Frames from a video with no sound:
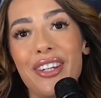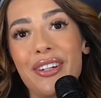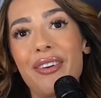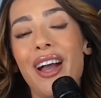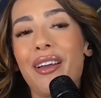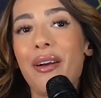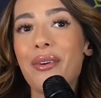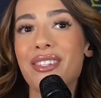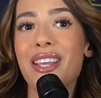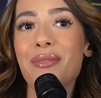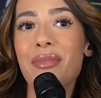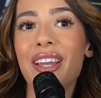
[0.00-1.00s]
I always
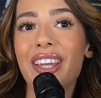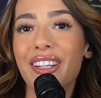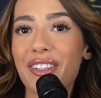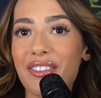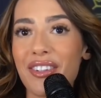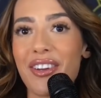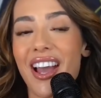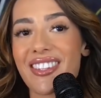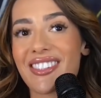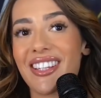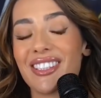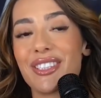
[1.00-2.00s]
end my interview
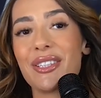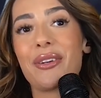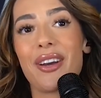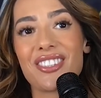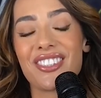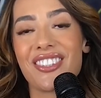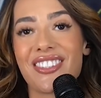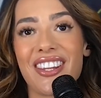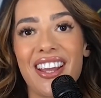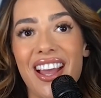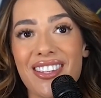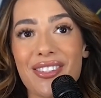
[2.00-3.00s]
asking two questions that I
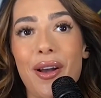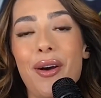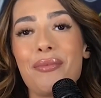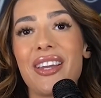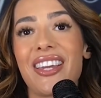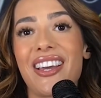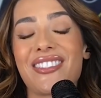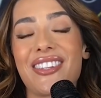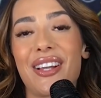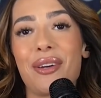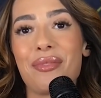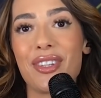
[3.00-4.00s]
ask all my guests
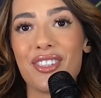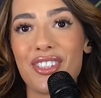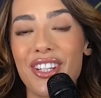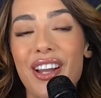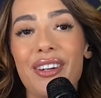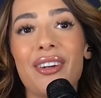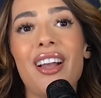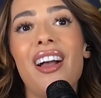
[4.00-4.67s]
that come on the show.